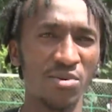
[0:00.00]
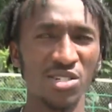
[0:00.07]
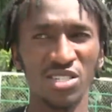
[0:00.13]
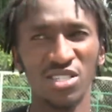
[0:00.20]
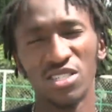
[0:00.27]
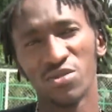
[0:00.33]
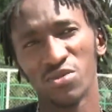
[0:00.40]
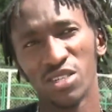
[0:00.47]

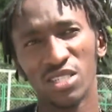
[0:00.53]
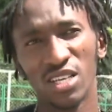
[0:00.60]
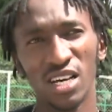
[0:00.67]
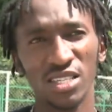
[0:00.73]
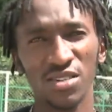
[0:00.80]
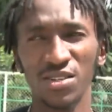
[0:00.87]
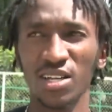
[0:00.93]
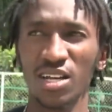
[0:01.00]
Something that can
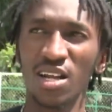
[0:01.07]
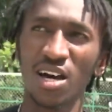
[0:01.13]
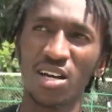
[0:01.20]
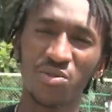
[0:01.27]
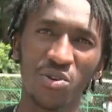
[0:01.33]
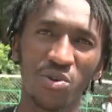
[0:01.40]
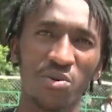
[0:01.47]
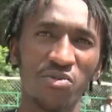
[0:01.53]
be done to
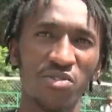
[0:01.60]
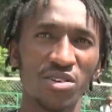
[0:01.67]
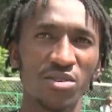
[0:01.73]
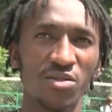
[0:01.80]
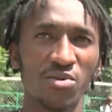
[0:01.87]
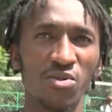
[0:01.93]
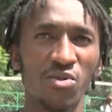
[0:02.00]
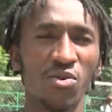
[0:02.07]
promote
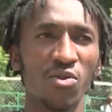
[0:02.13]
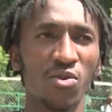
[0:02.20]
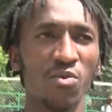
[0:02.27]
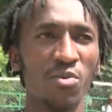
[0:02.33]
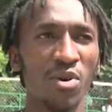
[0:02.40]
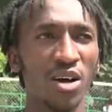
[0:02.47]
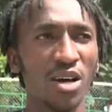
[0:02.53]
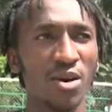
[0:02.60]
basketball
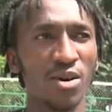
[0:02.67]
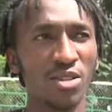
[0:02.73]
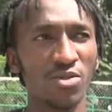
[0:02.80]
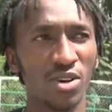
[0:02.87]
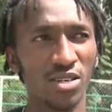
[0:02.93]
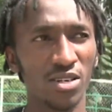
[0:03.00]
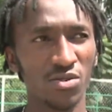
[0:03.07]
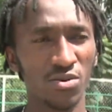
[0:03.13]
among the
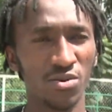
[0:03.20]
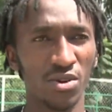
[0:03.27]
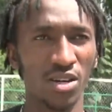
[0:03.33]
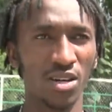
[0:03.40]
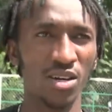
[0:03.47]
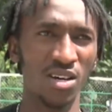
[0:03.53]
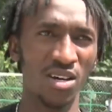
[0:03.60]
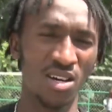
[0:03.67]
young ones
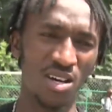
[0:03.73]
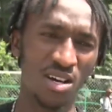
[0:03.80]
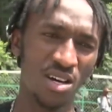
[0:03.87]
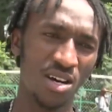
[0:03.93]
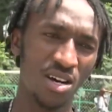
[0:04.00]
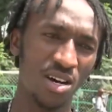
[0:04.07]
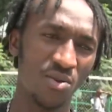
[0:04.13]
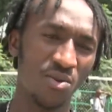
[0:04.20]
is
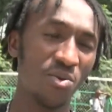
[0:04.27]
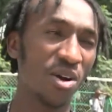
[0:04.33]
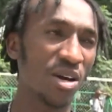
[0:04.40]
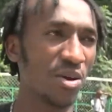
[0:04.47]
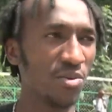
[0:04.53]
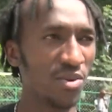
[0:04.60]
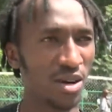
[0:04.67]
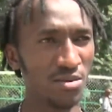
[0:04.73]
constructing
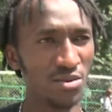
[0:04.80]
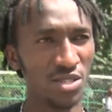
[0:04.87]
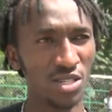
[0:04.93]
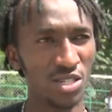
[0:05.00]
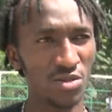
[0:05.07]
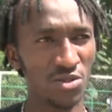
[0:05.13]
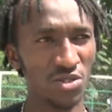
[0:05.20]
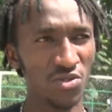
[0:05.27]
basketball
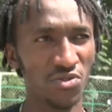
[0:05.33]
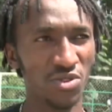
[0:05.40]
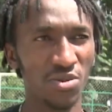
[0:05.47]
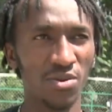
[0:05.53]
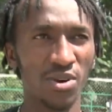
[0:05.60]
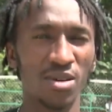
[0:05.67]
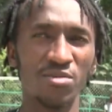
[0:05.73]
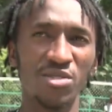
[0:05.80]
courts
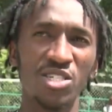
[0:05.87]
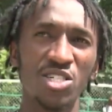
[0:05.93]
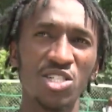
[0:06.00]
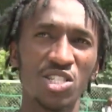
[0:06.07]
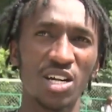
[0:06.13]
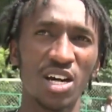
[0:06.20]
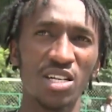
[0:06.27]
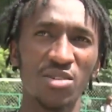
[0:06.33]
that are
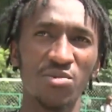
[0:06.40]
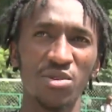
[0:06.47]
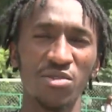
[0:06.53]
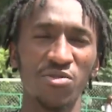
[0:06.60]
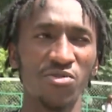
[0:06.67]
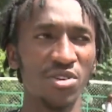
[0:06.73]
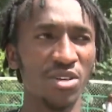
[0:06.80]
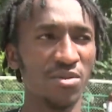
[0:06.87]
open and
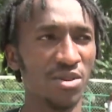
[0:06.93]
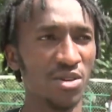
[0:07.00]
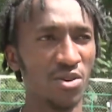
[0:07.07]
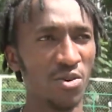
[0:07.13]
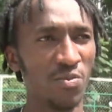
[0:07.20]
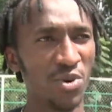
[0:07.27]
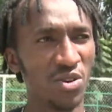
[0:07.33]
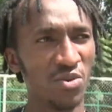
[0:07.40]
accessible
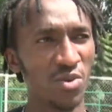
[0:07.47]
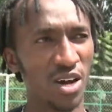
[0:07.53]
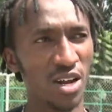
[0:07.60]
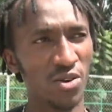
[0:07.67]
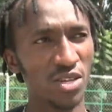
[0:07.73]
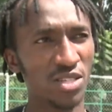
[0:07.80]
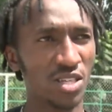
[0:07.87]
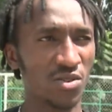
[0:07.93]
by every
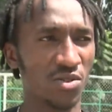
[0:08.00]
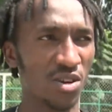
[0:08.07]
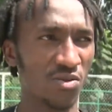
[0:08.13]
child.